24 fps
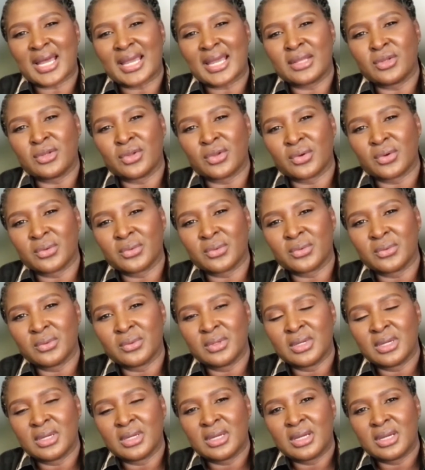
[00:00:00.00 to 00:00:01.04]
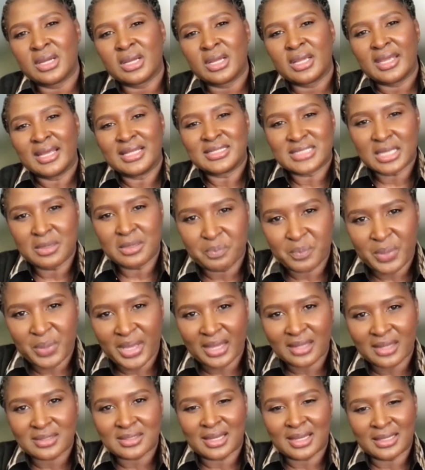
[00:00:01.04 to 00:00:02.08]
I know its
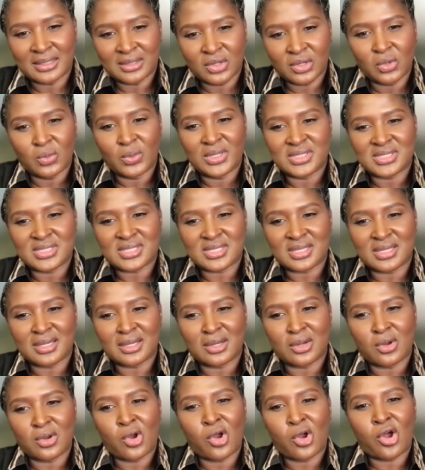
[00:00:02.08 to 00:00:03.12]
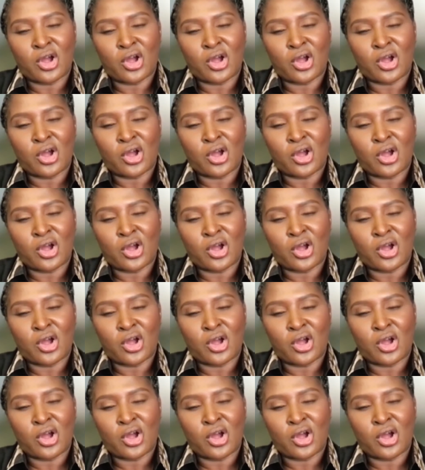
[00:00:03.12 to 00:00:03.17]
impact, I know its uh,